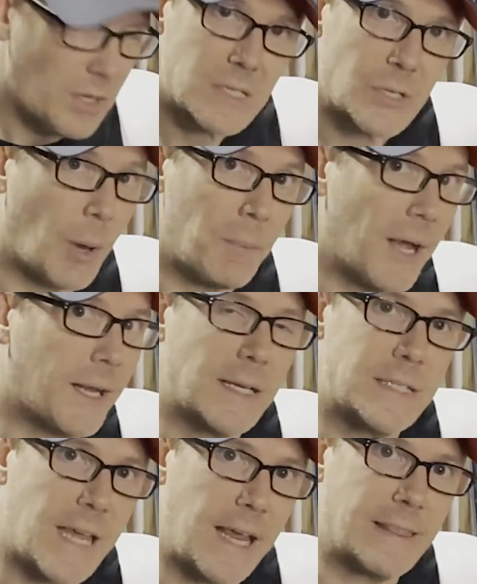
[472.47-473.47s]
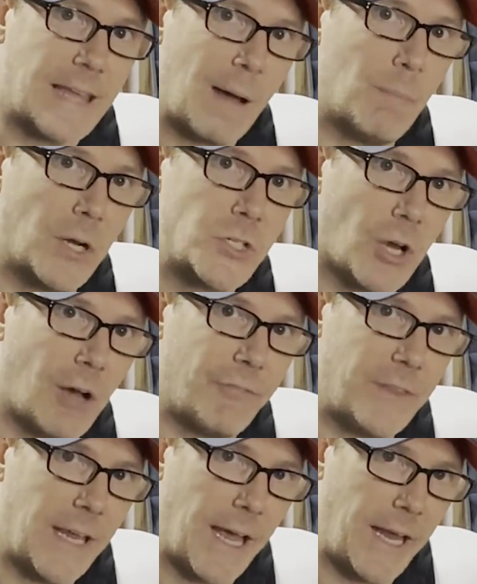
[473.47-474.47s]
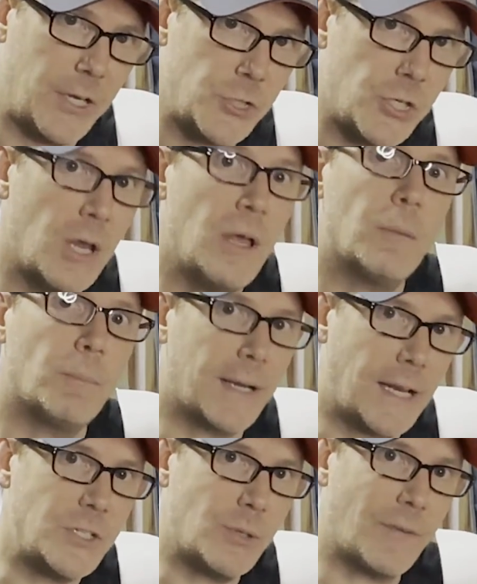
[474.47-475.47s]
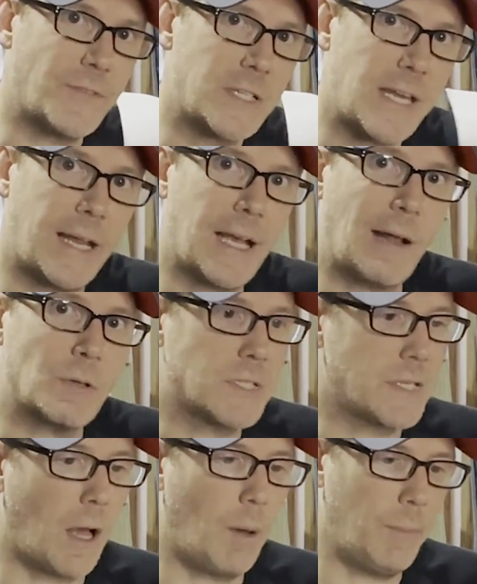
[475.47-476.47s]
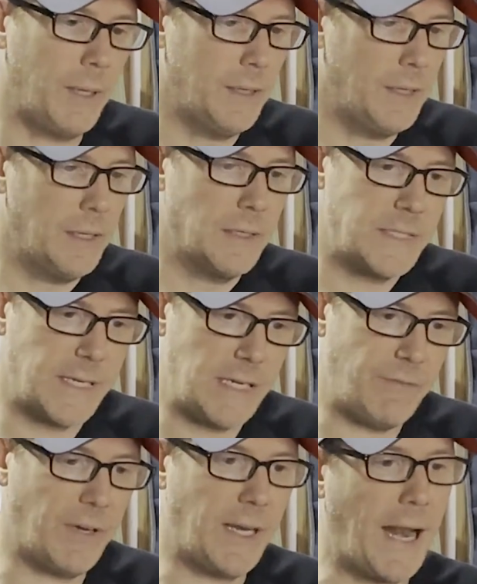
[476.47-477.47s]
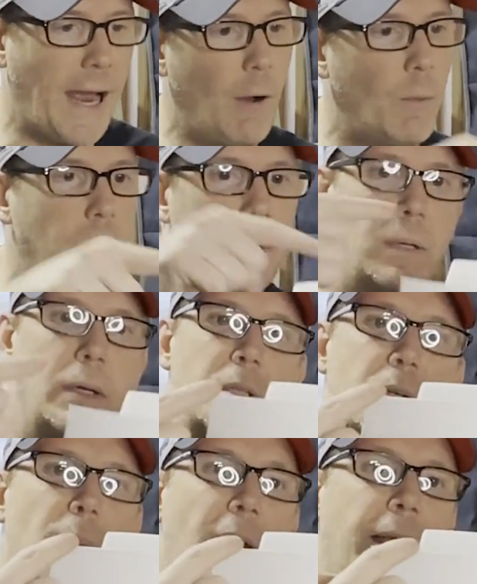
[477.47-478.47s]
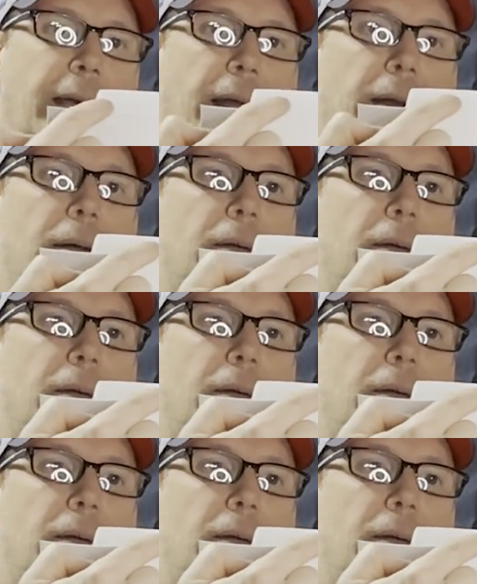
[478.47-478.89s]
So I'm not going to take that much off the edge, but I do have to take out some to even it out, to make it